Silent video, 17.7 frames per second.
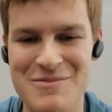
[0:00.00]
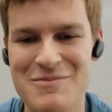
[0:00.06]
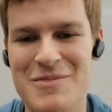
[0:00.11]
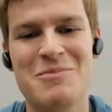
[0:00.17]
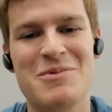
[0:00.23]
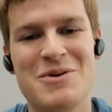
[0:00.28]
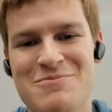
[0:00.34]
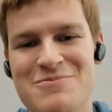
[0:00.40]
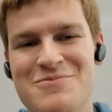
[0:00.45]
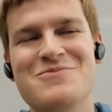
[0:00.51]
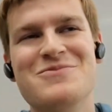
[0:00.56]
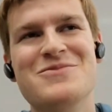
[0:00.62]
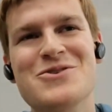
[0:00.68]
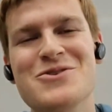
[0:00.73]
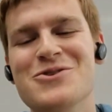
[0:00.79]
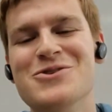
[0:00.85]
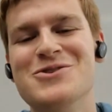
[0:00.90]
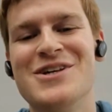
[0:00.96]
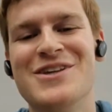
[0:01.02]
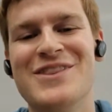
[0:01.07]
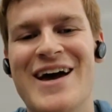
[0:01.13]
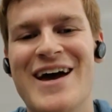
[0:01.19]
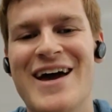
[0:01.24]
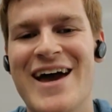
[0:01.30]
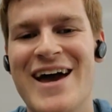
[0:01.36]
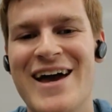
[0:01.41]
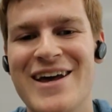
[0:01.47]
maybe using
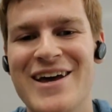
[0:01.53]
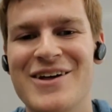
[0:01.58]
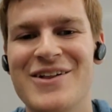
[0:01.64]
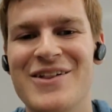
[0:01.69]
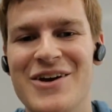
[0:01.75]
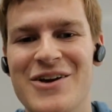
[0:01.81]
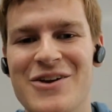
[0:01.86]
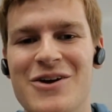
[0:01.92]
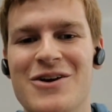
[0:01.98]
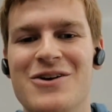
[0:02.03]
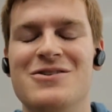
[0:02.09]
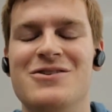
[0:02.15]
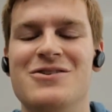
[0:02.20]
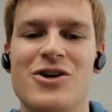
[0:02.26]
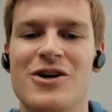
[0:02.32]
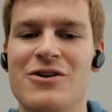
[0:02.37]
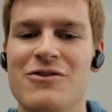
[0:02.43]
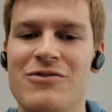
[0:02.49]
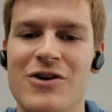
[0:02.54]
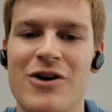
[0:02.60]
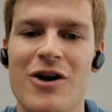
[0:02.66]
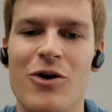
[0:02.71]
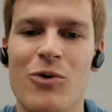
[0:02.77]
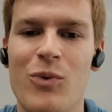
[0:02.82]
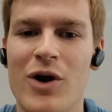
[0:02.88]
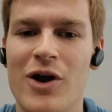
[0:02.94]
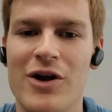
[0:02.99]
that headache later, trying to
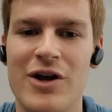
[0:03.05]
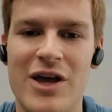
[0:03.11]
figure out where